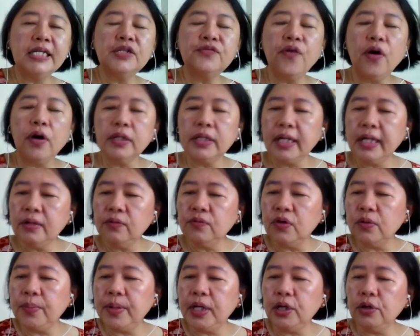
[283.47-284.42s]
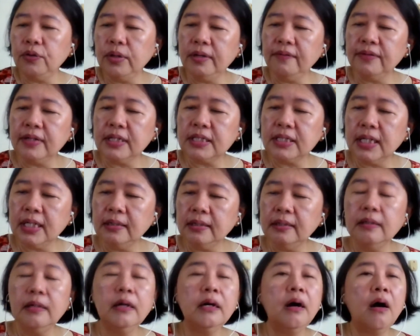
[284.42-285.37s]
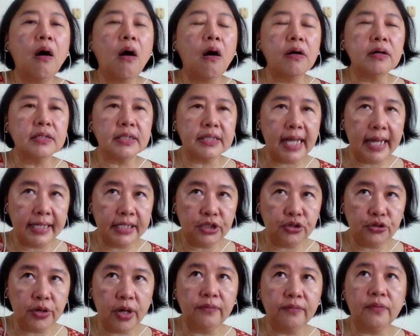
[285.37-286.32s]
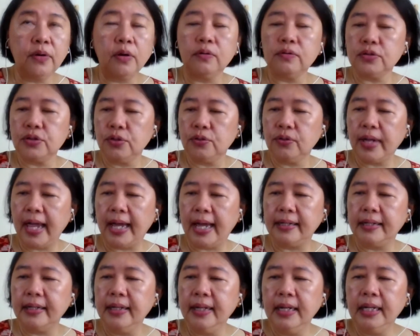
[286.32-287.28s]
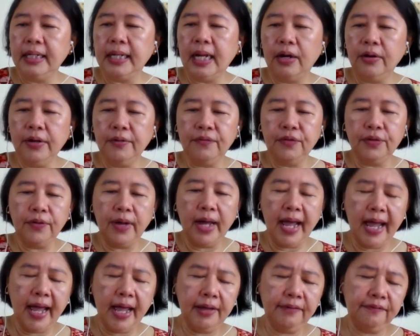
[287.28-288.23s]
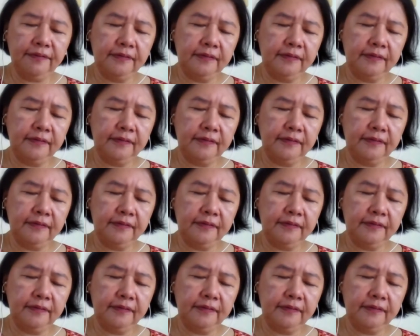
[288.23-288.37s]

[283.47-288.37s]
14 will be universal, or size 12 also can. Now, if you have